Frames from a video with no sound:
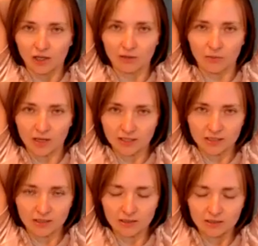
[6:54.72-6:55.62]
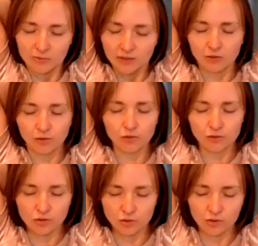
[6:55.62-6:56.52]
the muscles, but
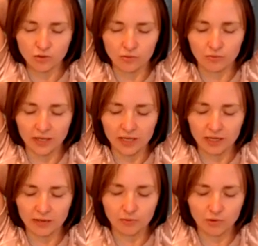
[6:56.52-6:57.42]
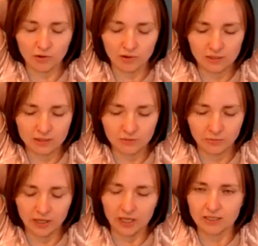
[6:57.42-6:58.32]
also making more
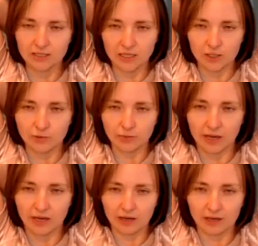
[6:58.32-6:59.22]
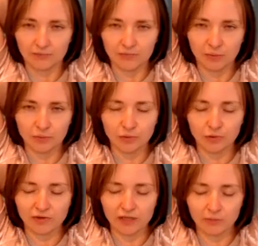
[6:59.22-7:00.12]
space in your back,
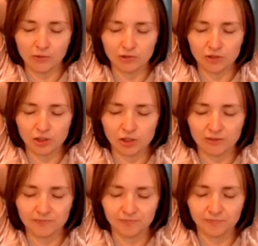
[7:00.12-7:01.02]
improving the posture.